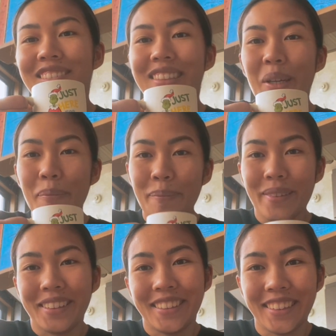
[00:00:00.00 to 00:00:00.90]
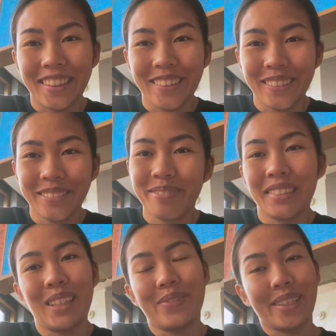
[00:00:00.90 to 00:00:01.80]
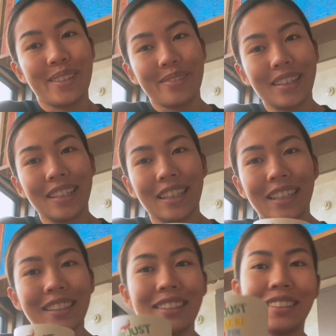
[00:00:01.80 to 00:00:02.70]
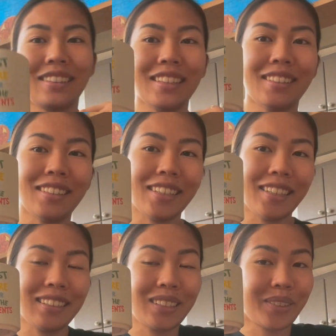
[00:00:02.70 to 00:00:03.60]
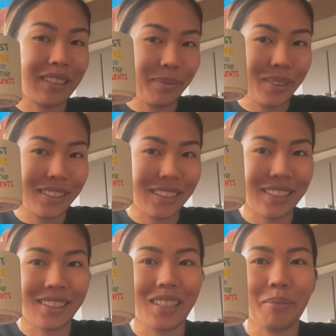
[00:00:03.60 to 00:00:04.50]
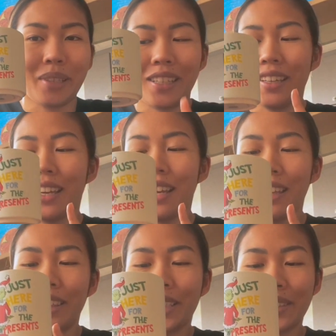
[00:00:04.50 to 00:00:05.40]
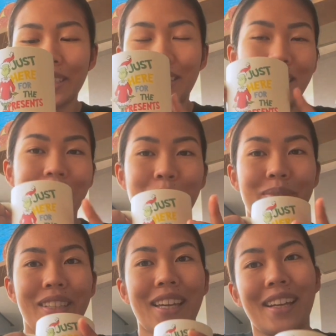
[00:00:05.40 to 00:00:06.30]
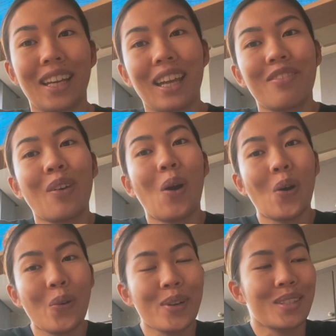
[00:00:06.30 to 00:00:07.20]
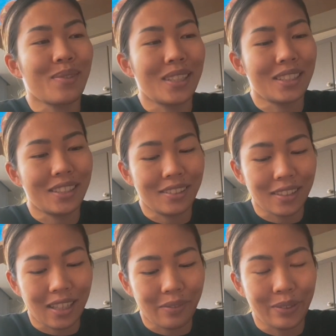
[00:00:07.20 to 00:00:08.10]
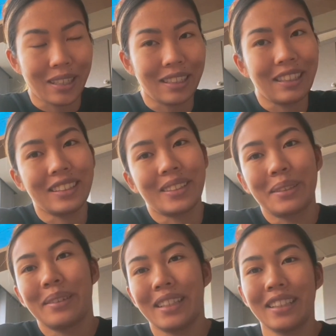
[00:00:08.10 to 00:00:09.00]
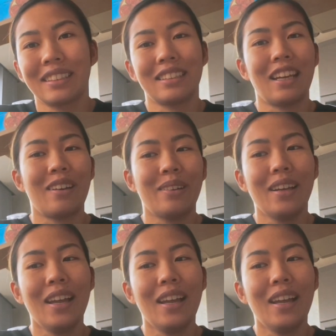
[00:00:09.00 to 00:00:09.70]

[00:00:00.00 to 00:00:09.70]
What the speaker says: Yep, so if you didn't realize, this year's Christmas is gonna be the Grinch themed and I have always wanted to do that for at least 3 years now.